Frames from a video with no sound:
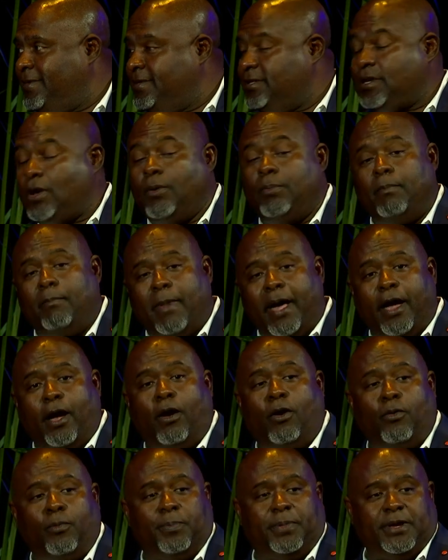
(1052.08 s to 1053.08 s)
So my
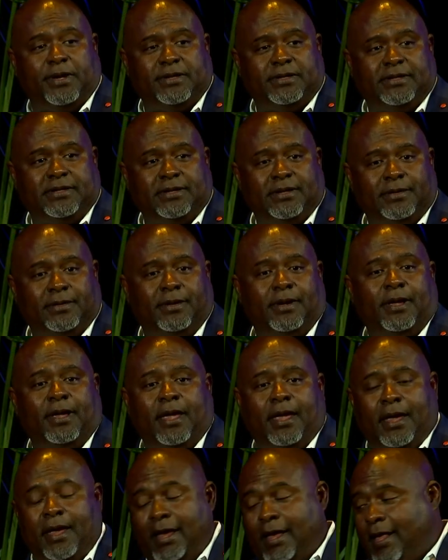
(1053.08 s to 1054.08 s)
hope is
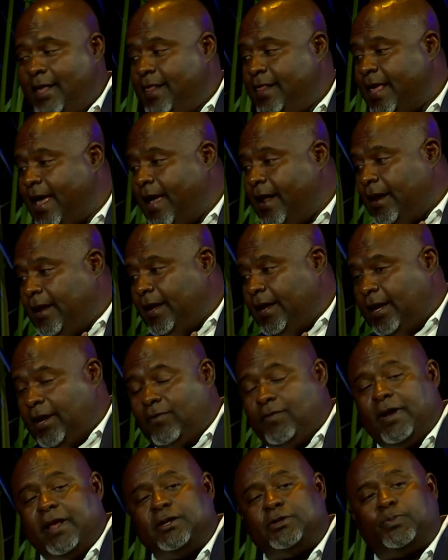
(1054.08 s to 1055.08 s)
that
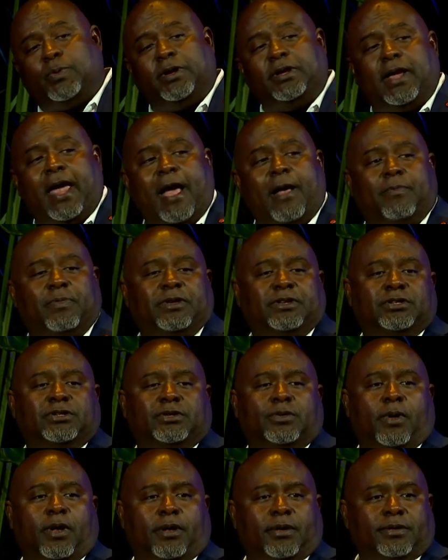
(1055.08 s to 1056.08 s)
even as we have these
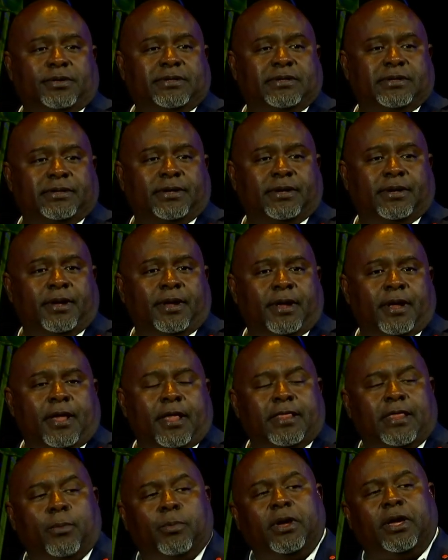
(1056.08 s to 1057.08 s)
struggles,
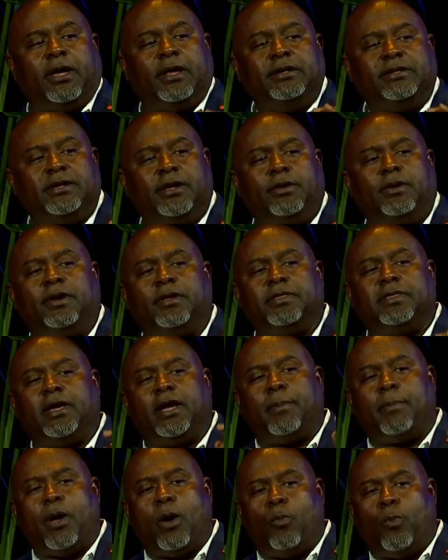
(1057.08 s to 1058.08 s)
that we continue to
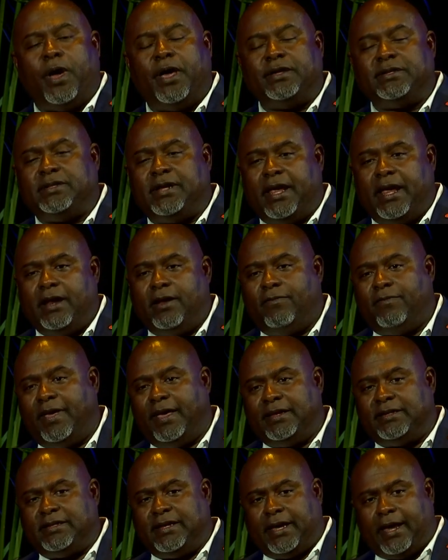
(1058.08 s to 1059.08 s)
think about ways to
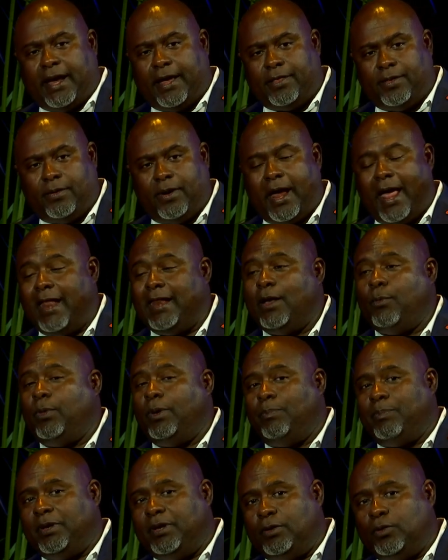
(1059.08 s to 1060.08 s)
innovate together and that
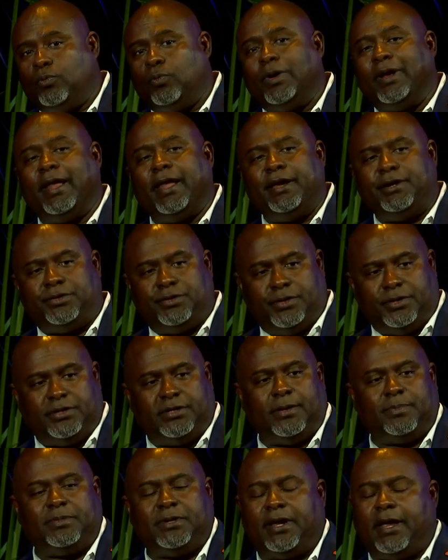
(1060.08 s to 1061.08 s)
we build
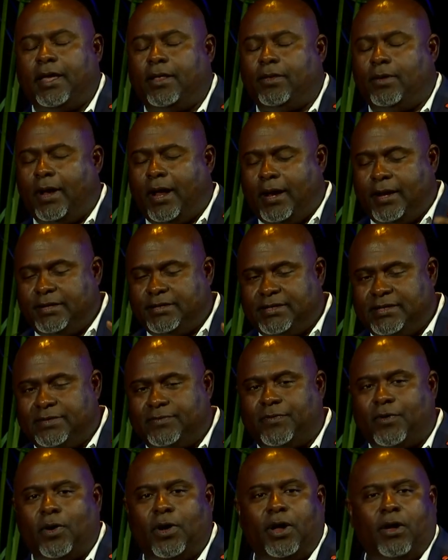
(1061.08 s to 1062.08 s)
relationship together. And this is
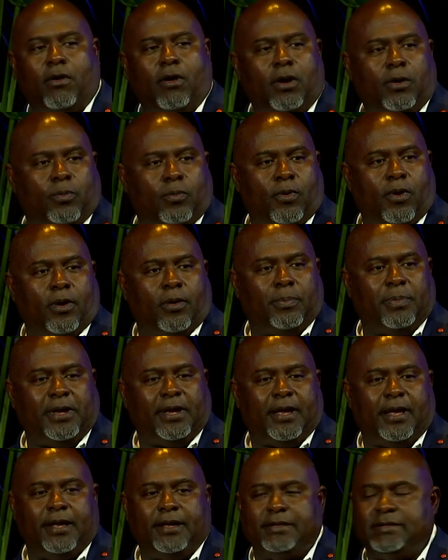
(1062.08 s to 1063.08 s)
very hard work
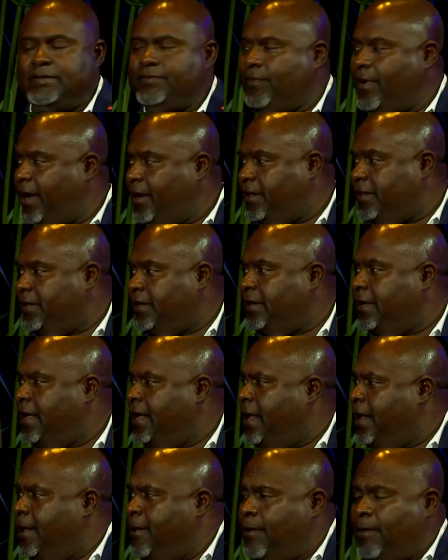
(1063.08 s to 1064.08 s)
because, frankly,
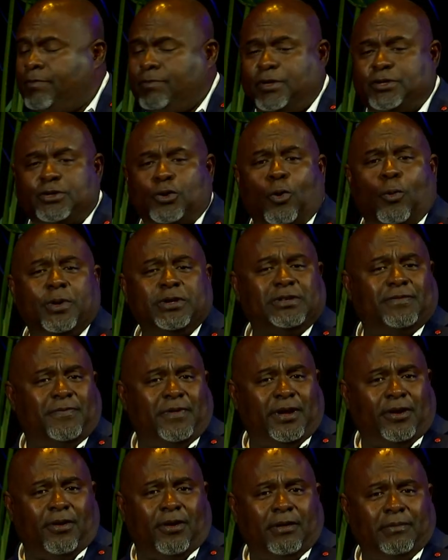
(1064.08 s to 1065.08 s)
there's always
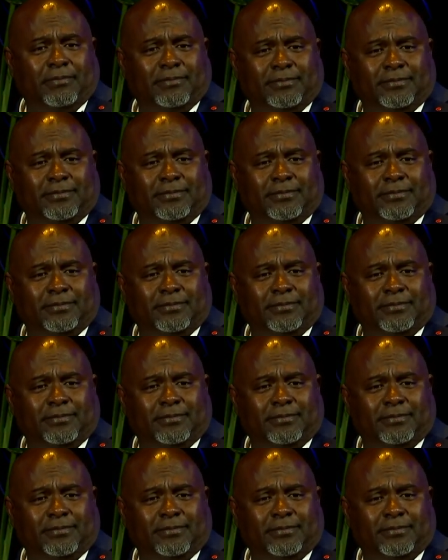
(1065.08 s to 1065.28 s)
fear